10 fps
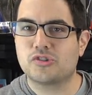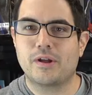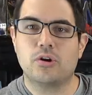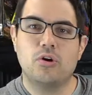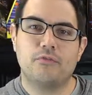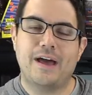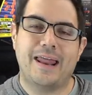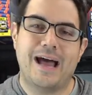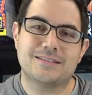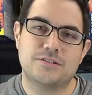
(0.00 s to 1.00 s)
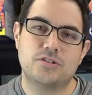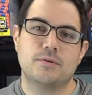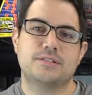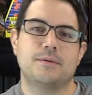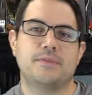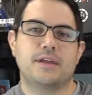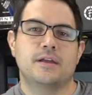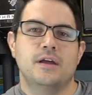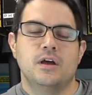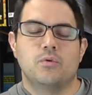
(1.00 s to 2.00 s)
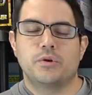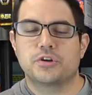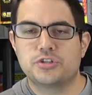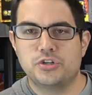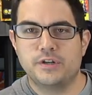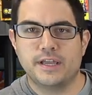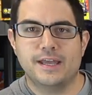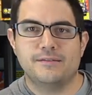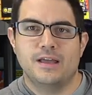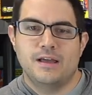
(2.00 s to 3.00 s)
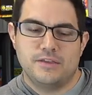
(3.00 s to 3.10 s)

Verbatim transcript: So I don't know if that has to do with something when you're shooting it.